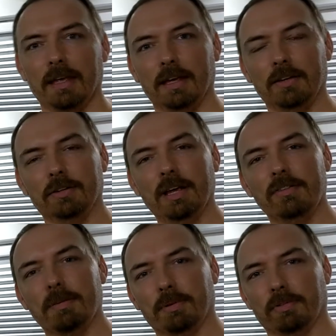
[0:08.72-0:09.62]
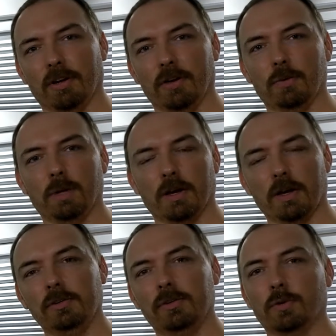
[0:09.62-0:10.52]
In today's episode we are
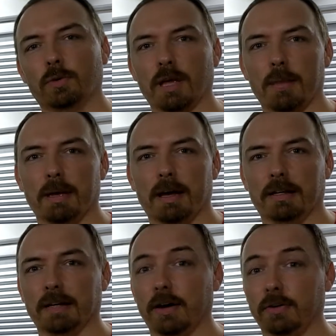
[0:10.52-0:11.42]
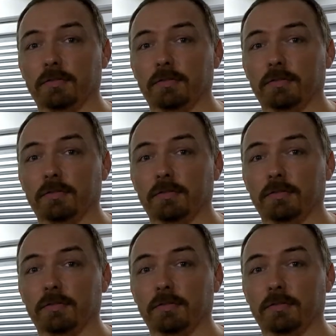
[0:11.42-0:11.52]
going to talk about how to